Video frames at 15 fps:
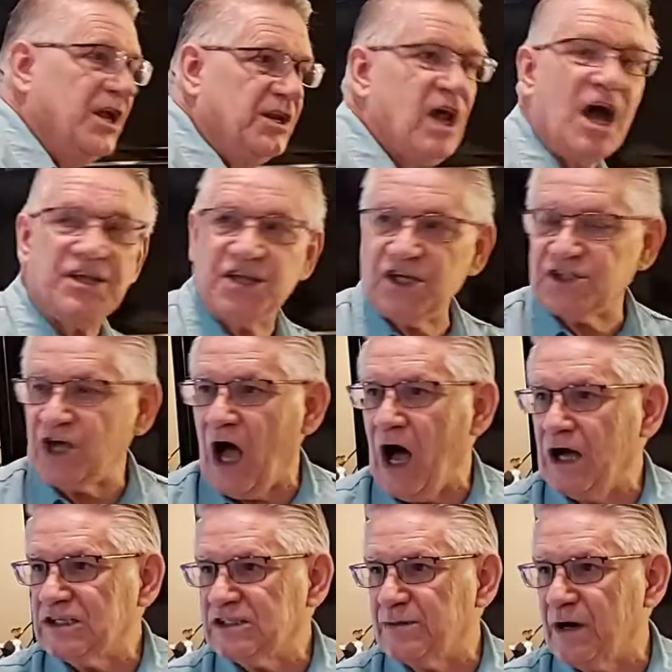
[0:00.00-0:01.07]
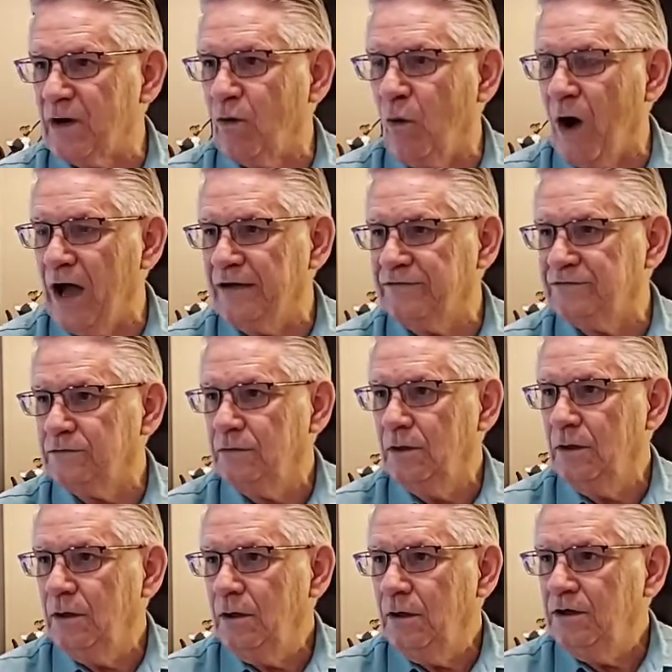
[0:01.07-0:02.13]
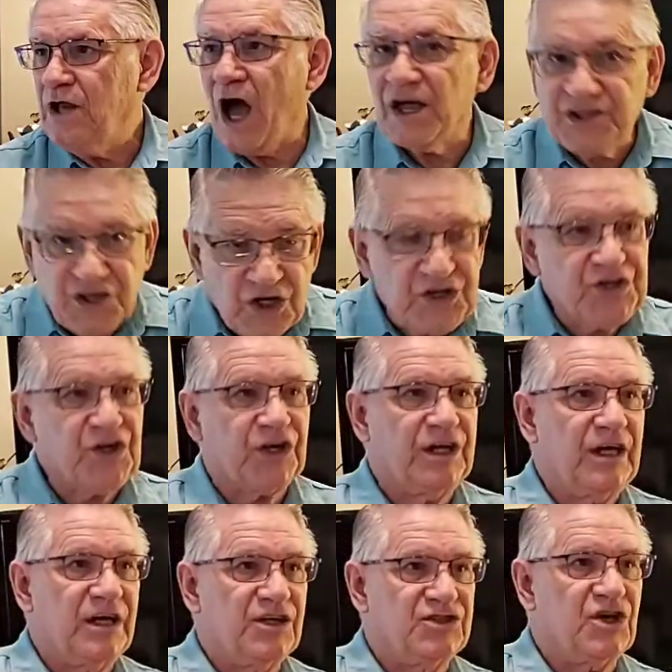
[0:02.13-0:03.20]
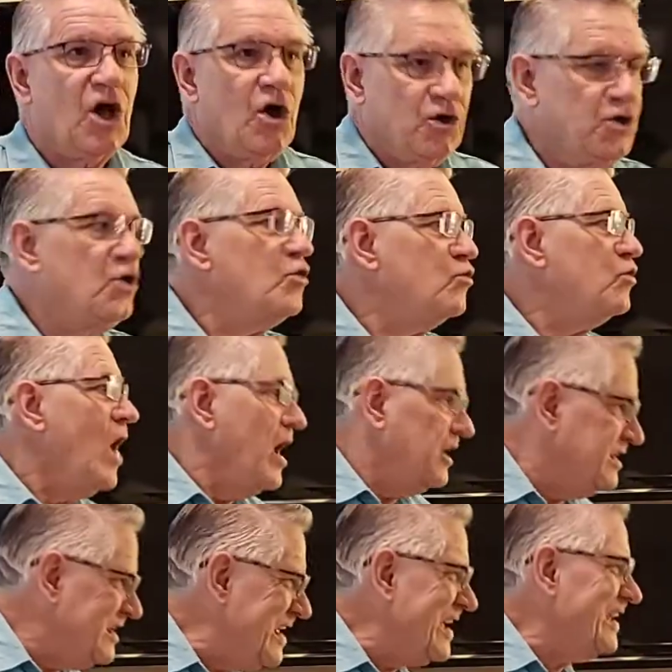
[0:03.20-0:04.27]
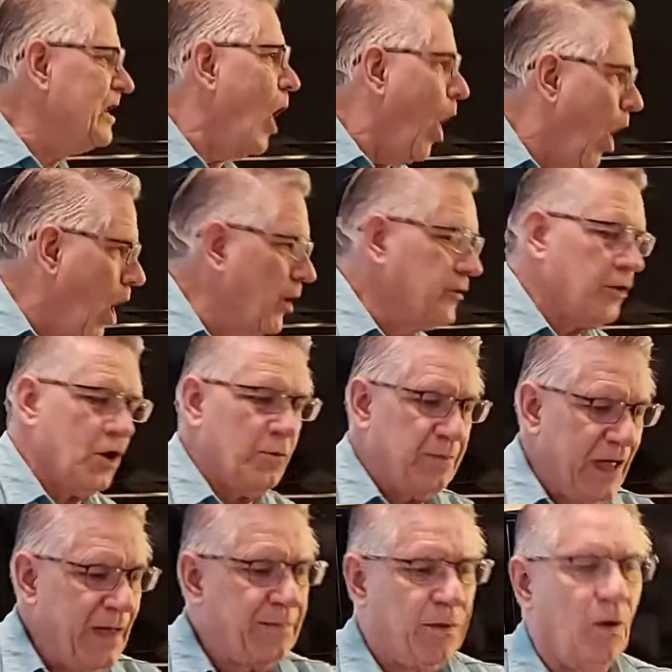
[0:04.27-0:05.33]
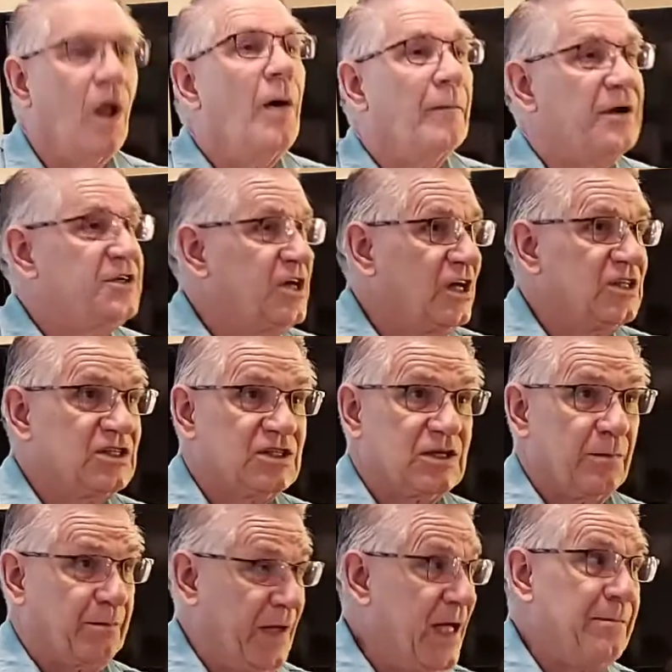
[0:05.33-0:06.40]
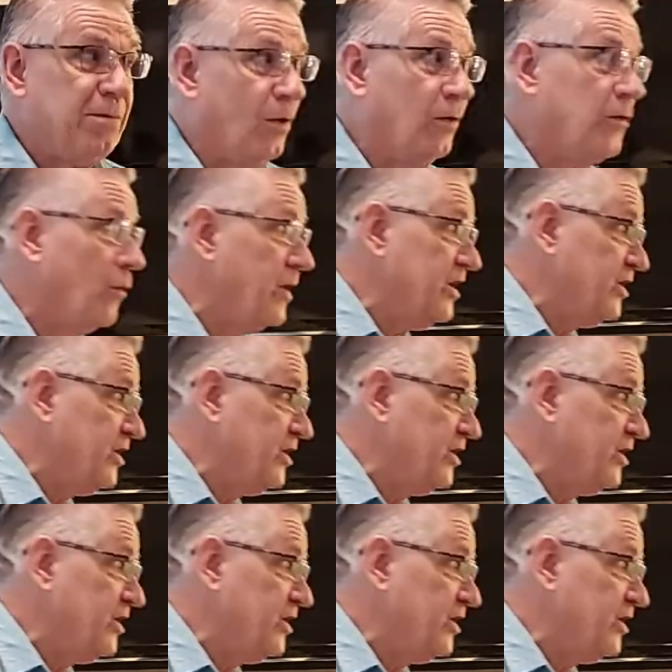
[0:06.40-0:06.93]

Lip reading: not just a husband and wife. Not just your kids. You need other people. But it's the people that we